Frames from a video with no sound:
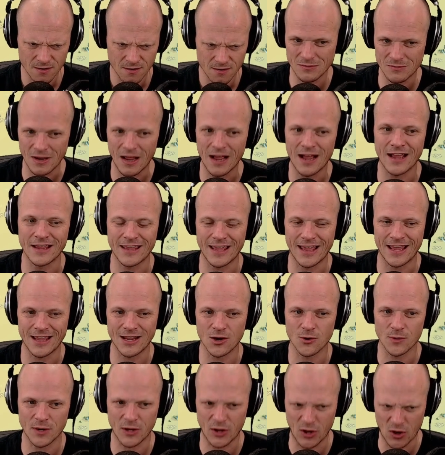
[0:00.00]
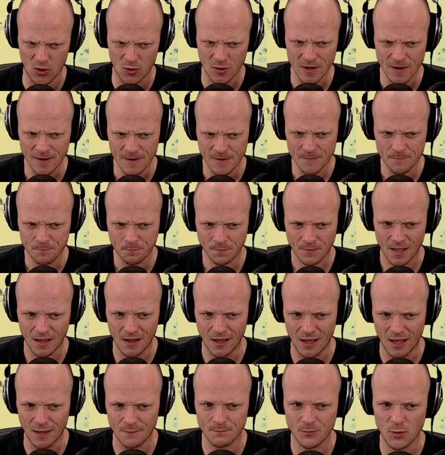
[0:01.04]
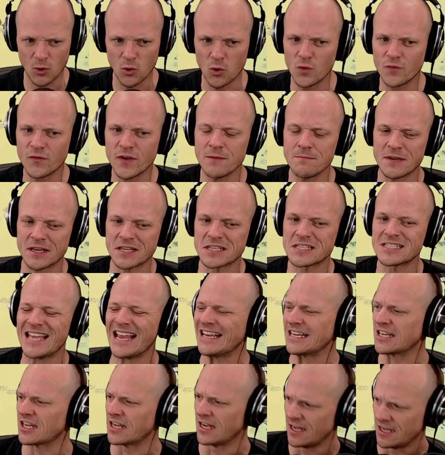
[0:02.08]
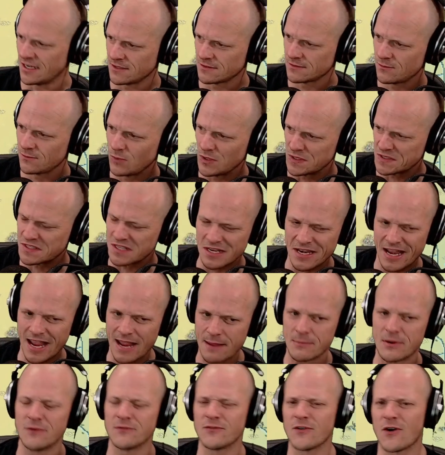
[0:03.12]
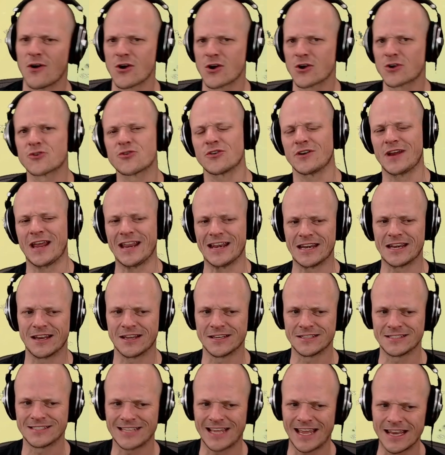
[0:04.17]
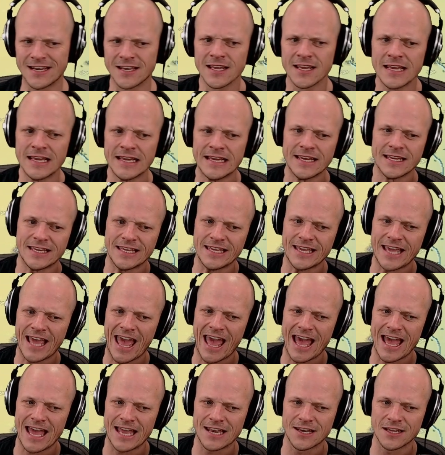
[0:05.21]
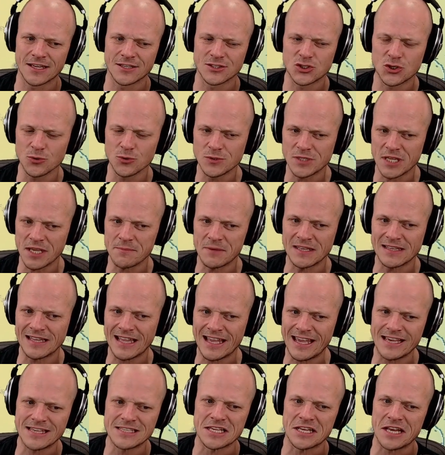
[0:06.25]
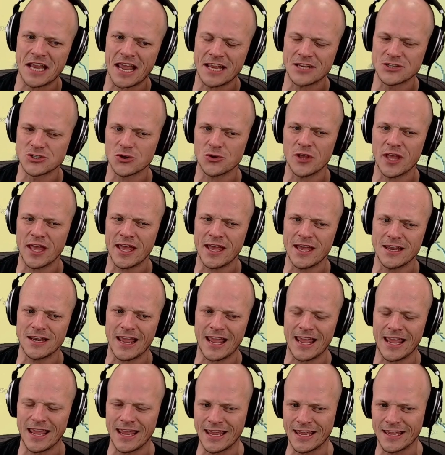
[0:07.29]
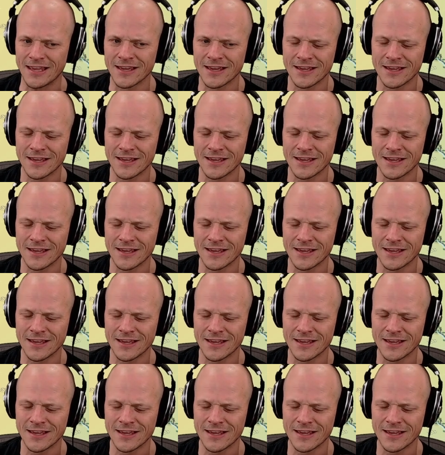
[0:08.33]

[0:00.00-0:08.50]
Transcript: Yeah, here we go. Hoovy McSaint Gun was the name of our created undead. He had 2 demon legs, an angel head, a